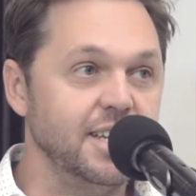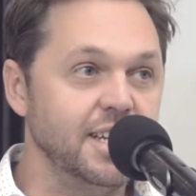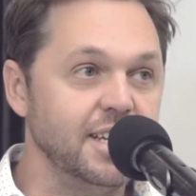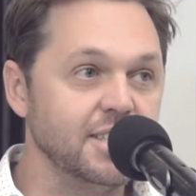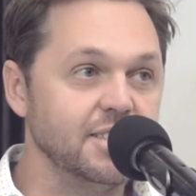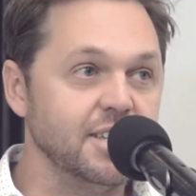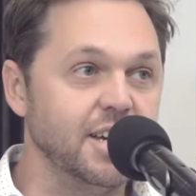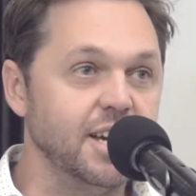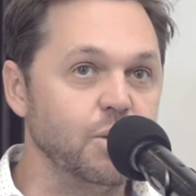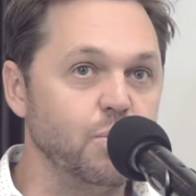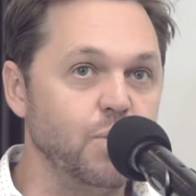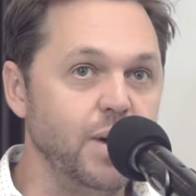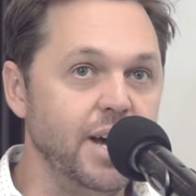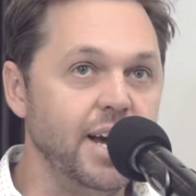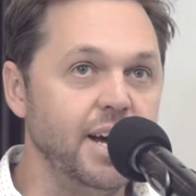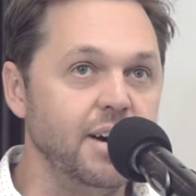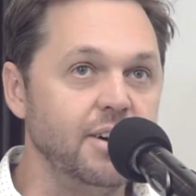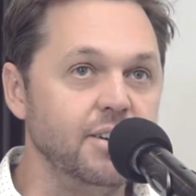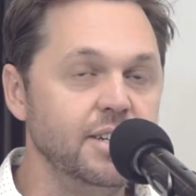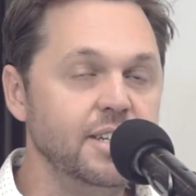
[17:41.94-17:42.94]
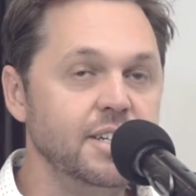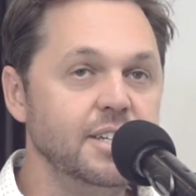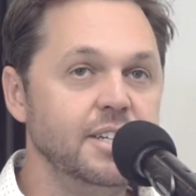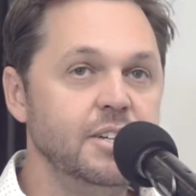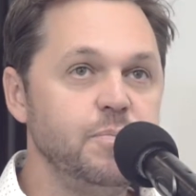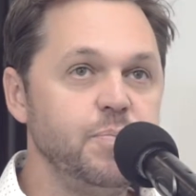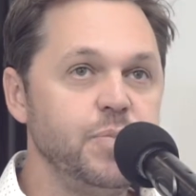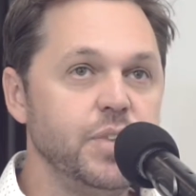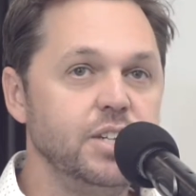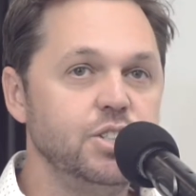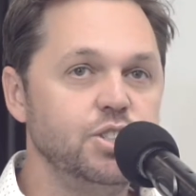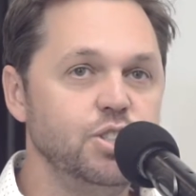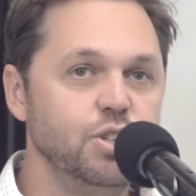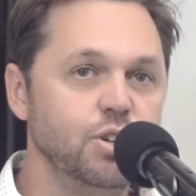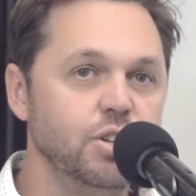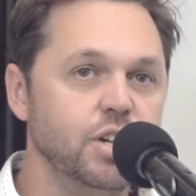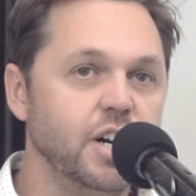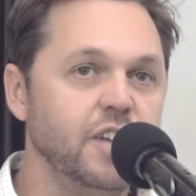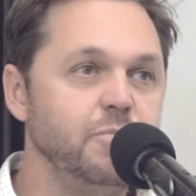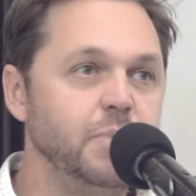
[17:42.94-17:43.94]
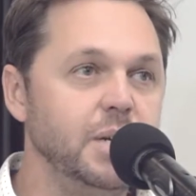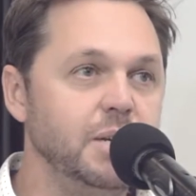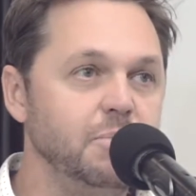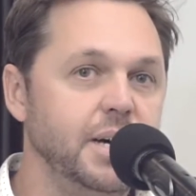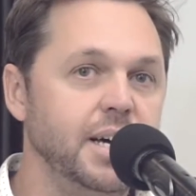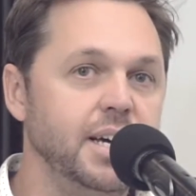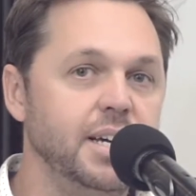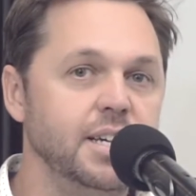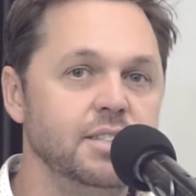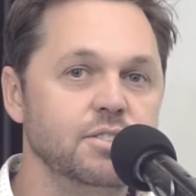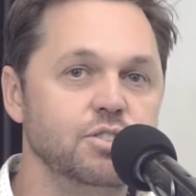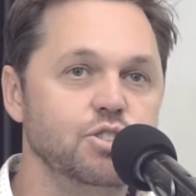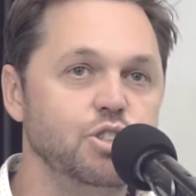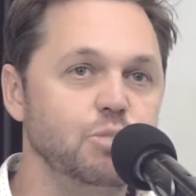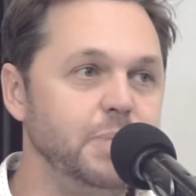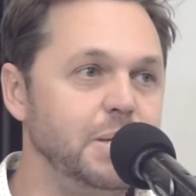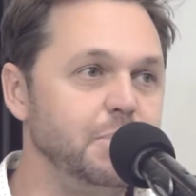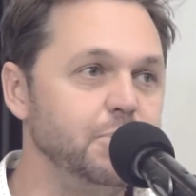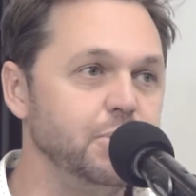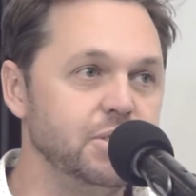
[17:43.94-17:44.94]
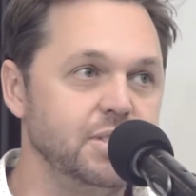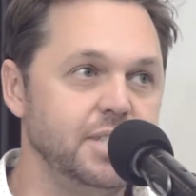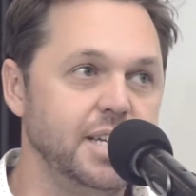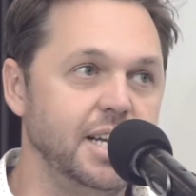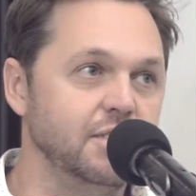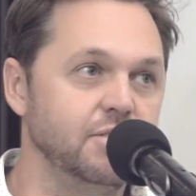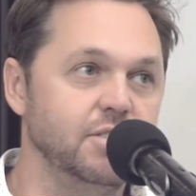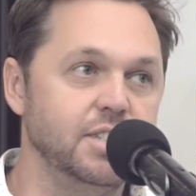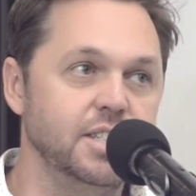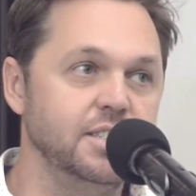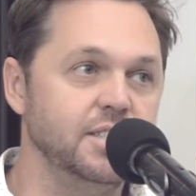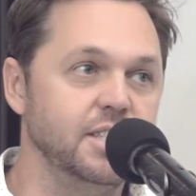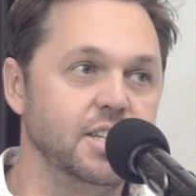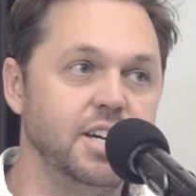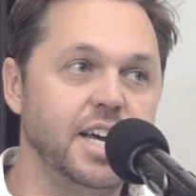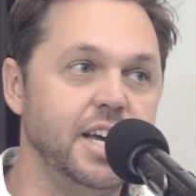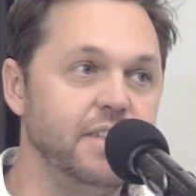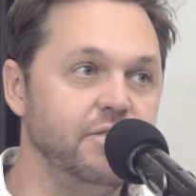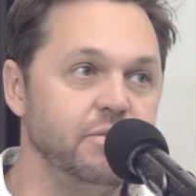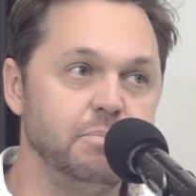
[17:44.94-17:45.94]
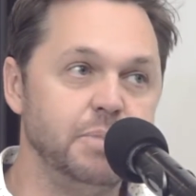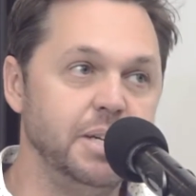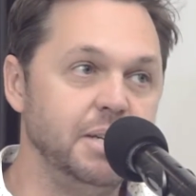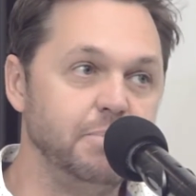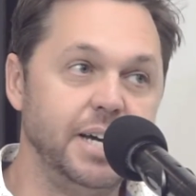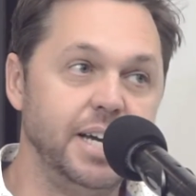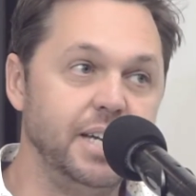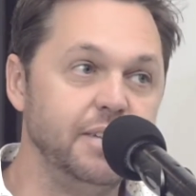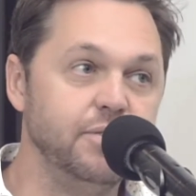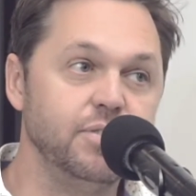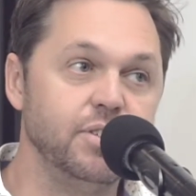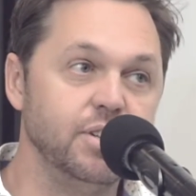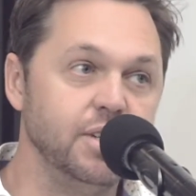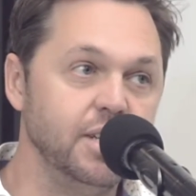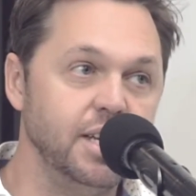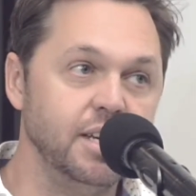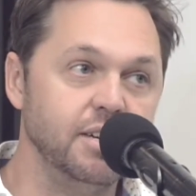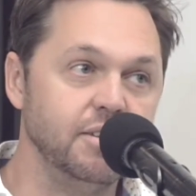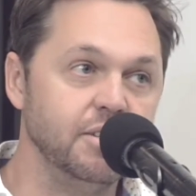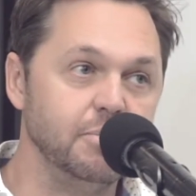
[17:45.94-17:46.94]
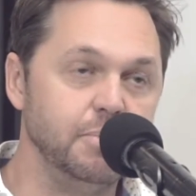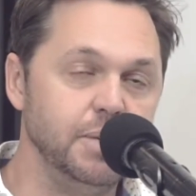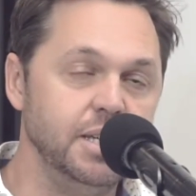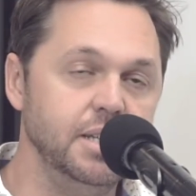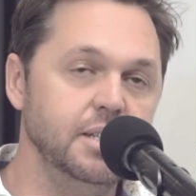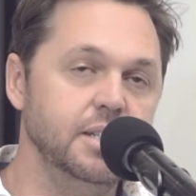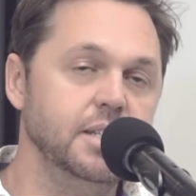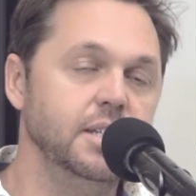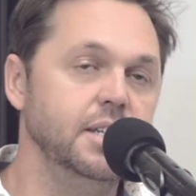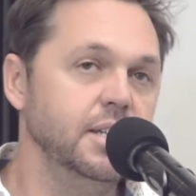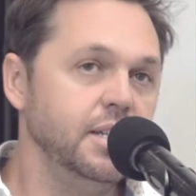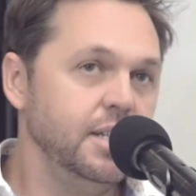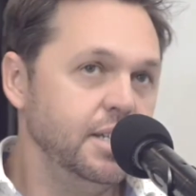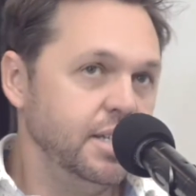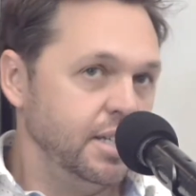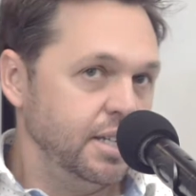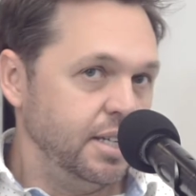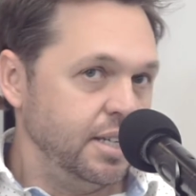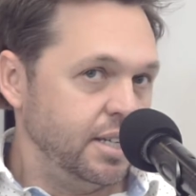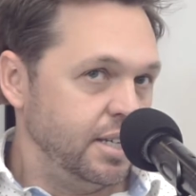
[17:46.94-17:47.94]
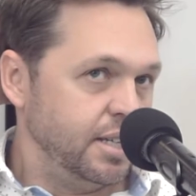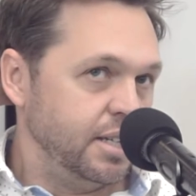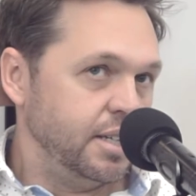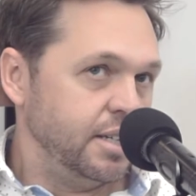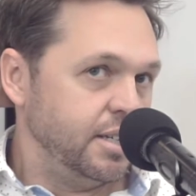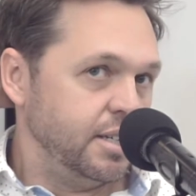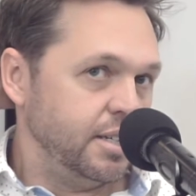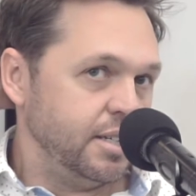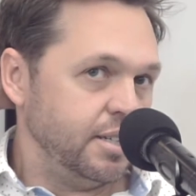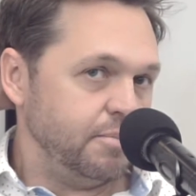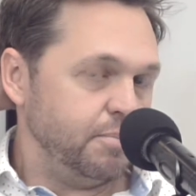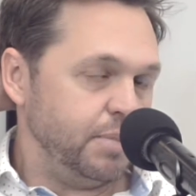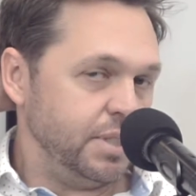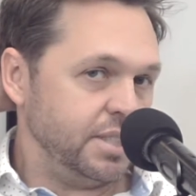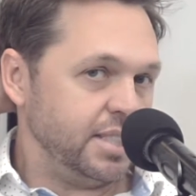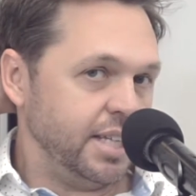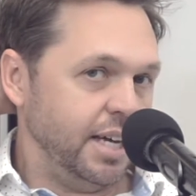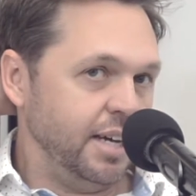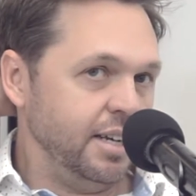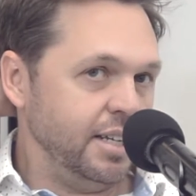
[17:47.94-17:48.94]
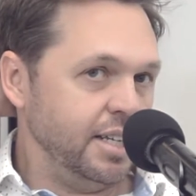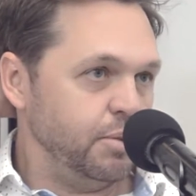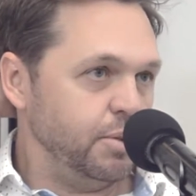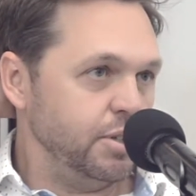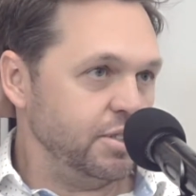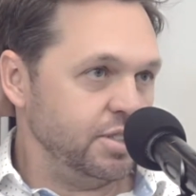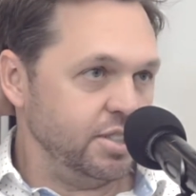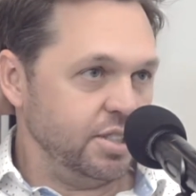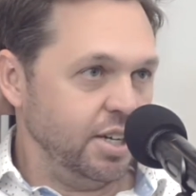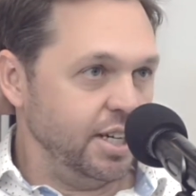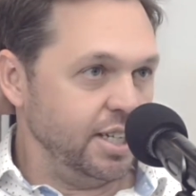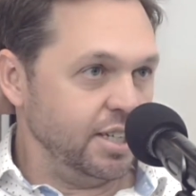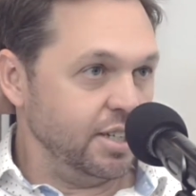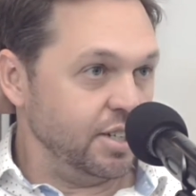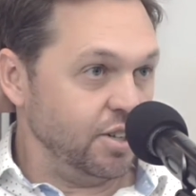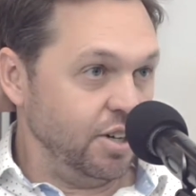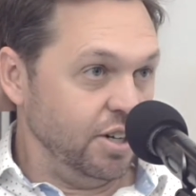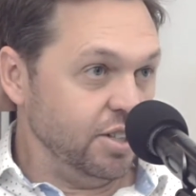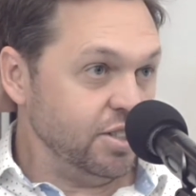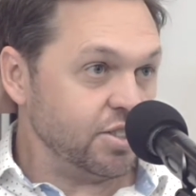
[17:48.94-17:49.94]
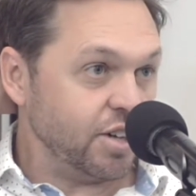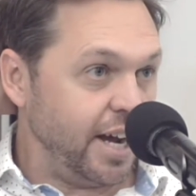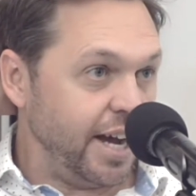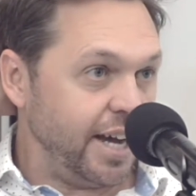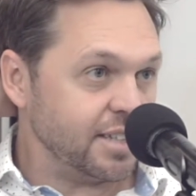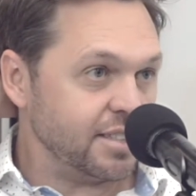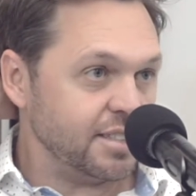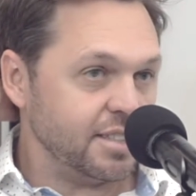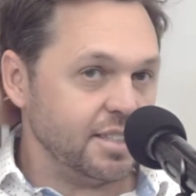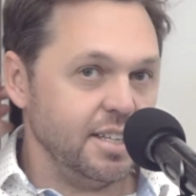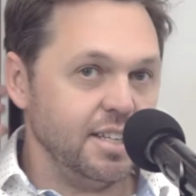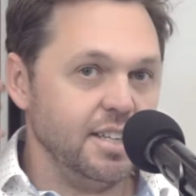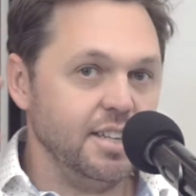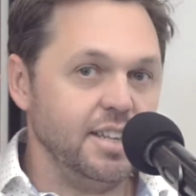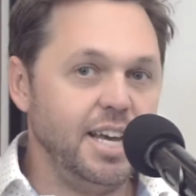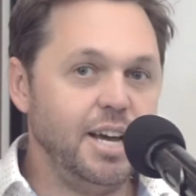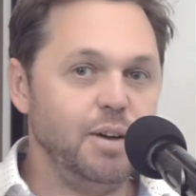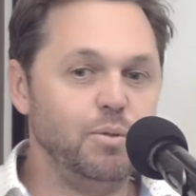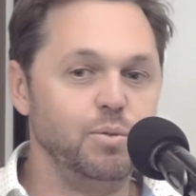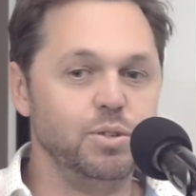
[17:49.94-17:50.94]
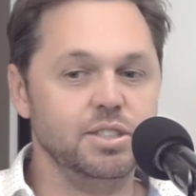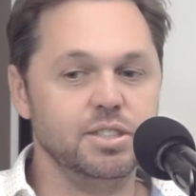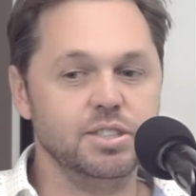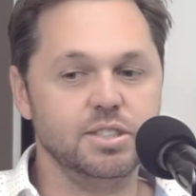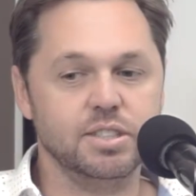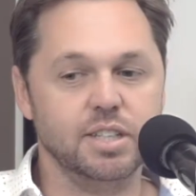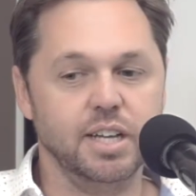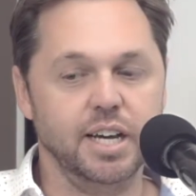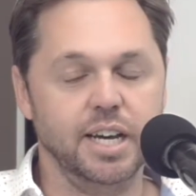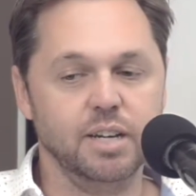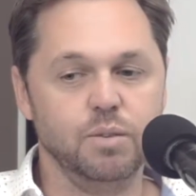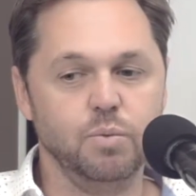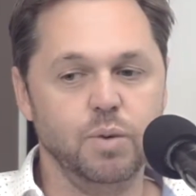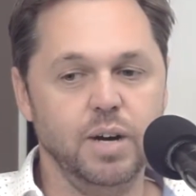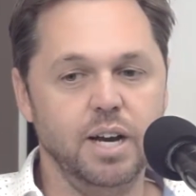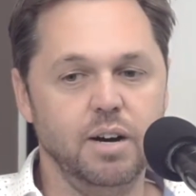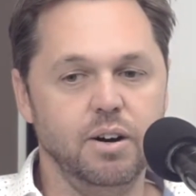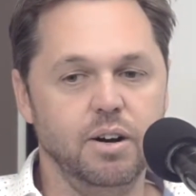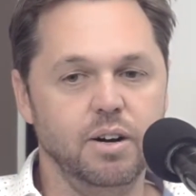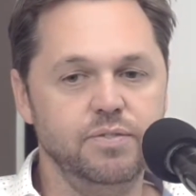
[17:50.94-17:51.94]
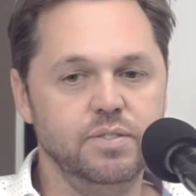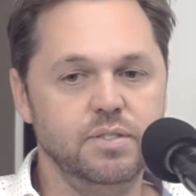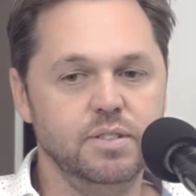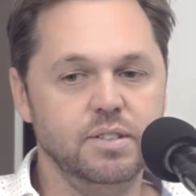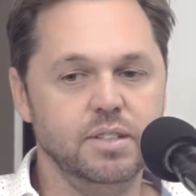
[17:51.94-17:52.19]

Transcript: And it's like, wow, sure, I've been paying 2 people's salaries and I haven't been paid for a year and a bit. But suddenly we were signing a contract that was like, wow,